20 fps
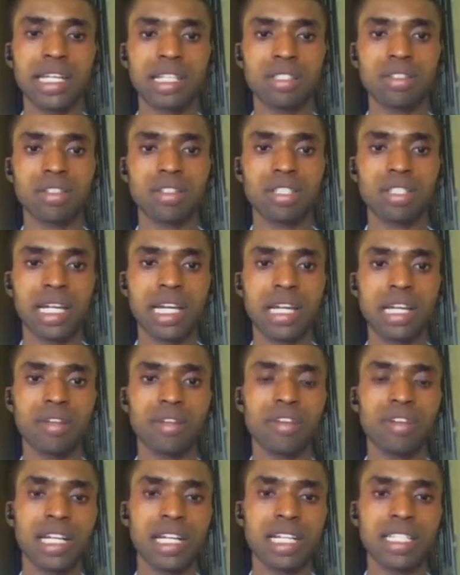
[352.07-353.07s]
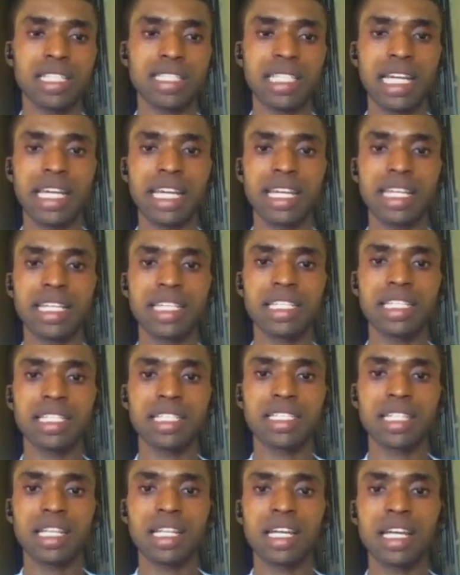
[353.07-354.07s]
some kind of other things. I hit this
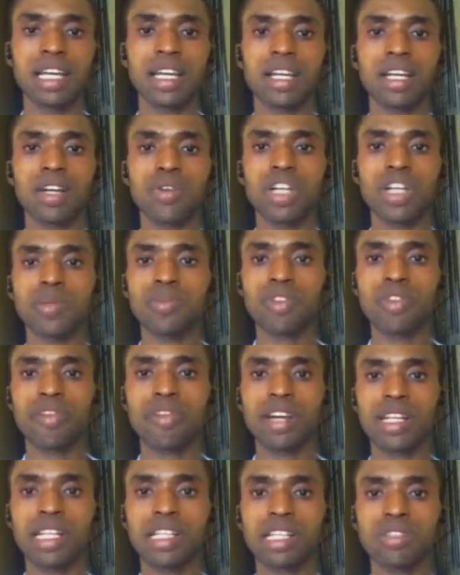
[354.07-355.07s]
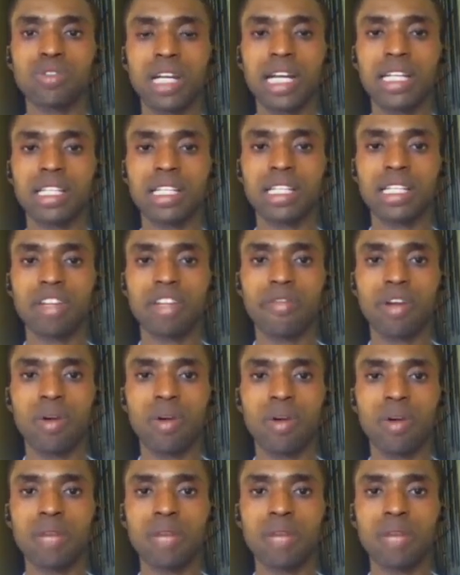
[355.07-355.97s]
create profile. Let's look at this of our